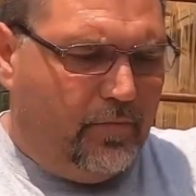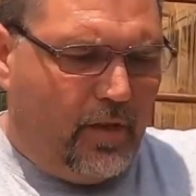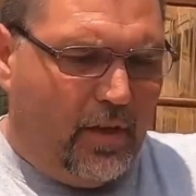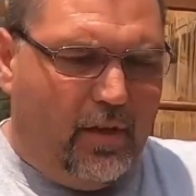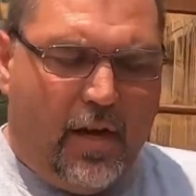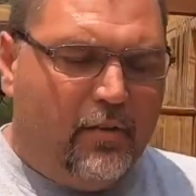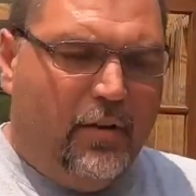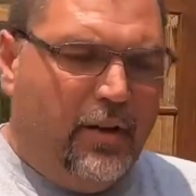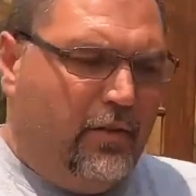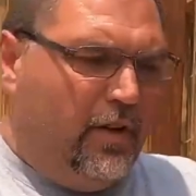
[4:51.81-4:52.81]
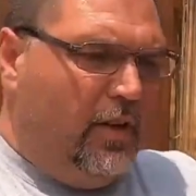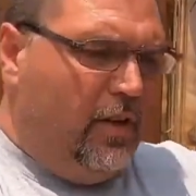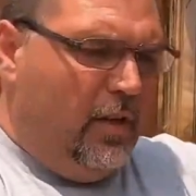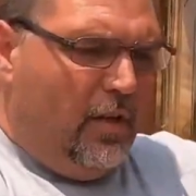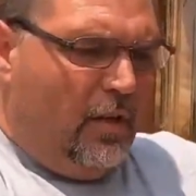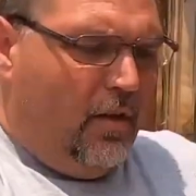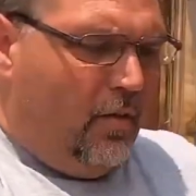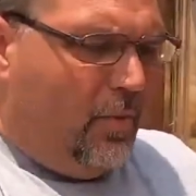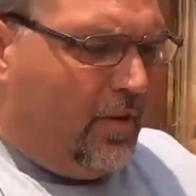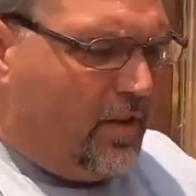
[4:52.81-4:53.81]
I don't have any.
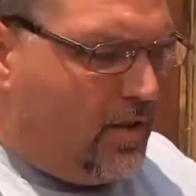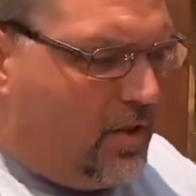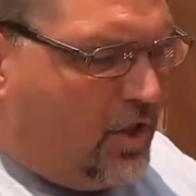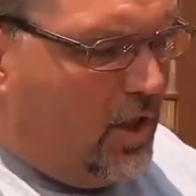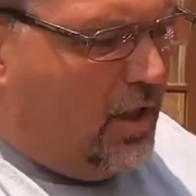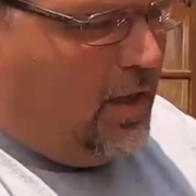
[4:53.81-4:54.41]
But this sheet